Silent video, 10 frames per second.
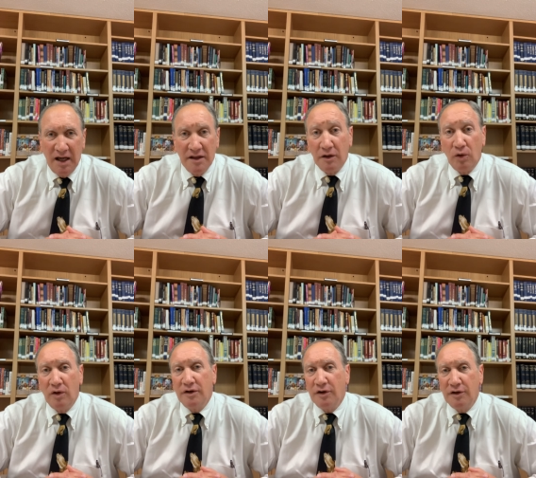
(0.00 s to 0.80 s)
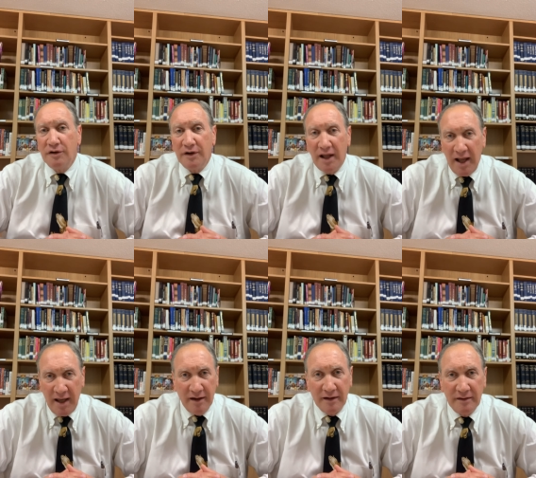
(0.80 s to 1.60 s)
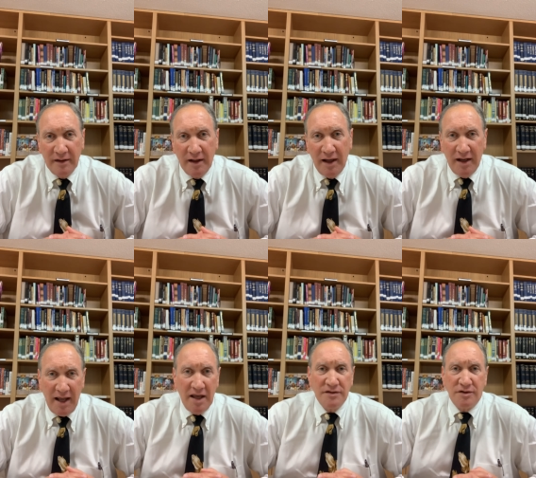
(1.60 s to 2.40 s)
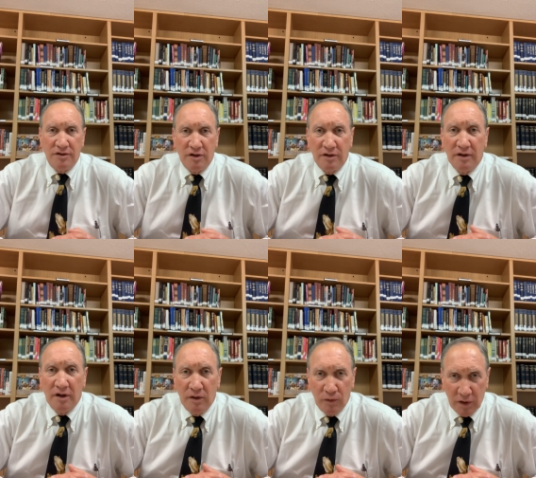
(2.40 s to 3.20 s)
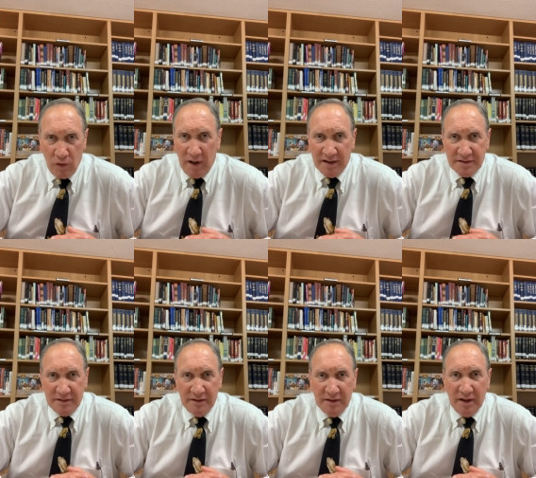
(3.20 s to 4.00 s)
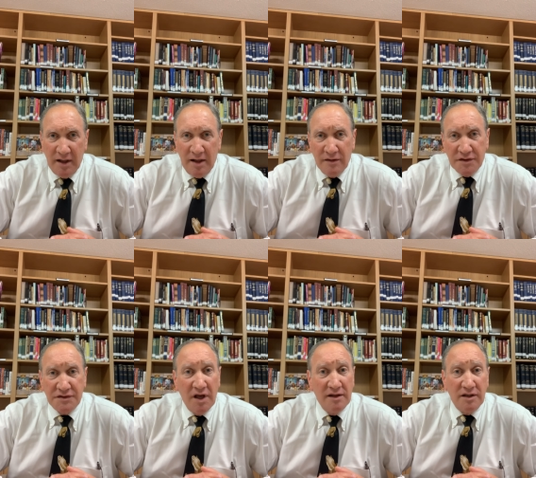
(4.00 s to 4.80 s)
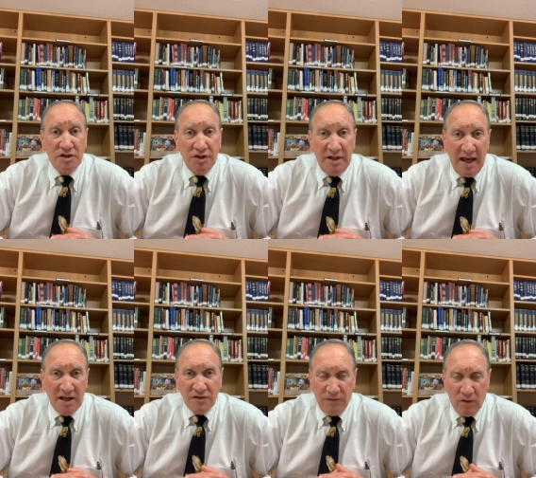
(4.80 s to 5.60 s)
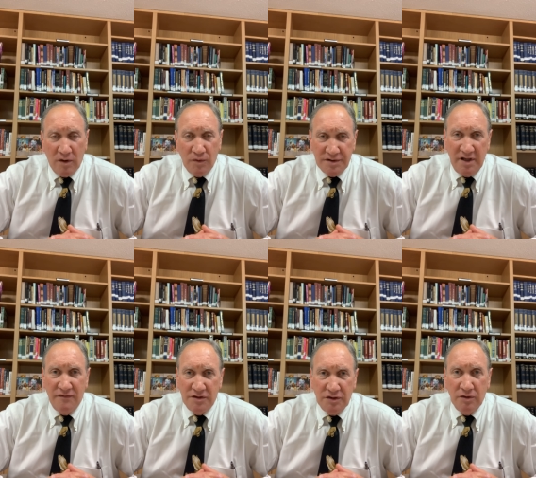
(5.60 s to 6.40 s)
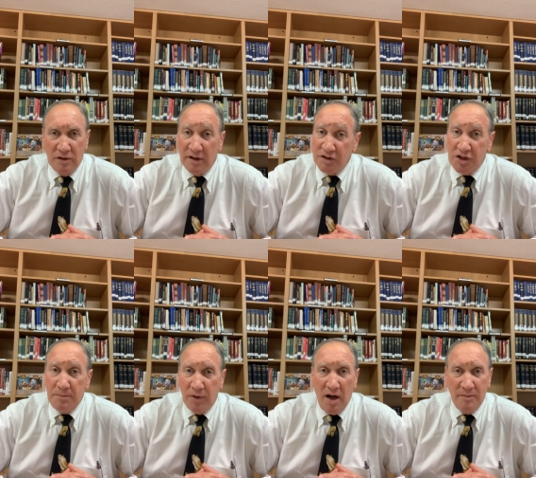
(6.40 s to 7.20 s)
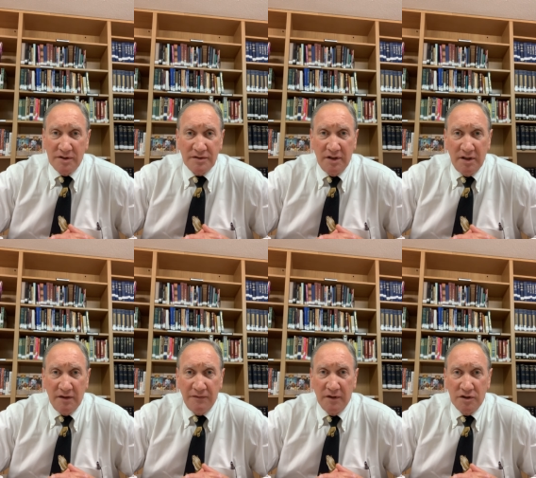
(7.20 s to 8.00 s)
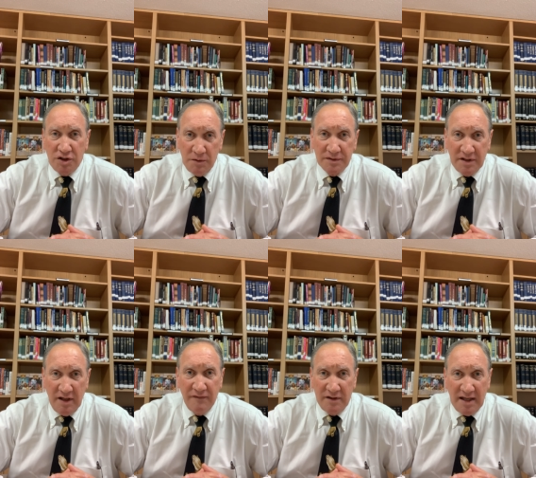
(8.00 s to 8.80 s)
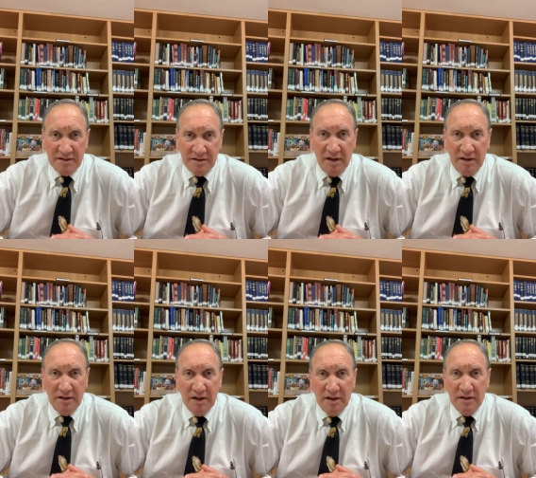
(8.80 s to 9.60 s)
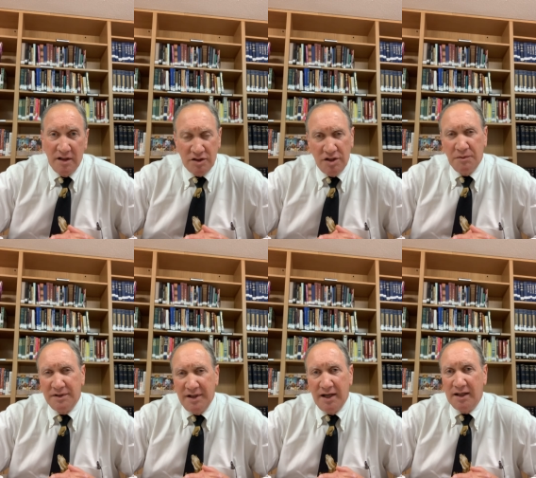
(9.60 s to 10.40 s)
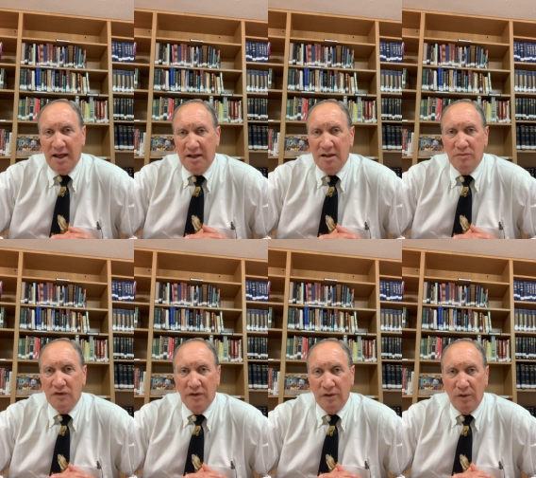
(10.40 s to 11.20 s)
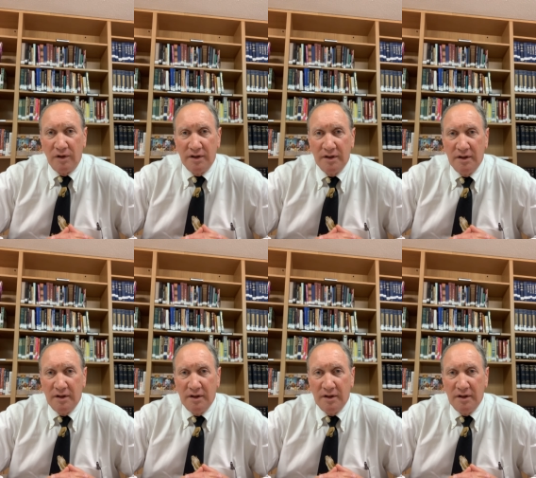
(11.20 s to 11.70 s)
And the Lord heard Hannah and answered her request. The son that she asked for was given to her, and she promised that if she was given that son, that she would dedicate him to the Lord.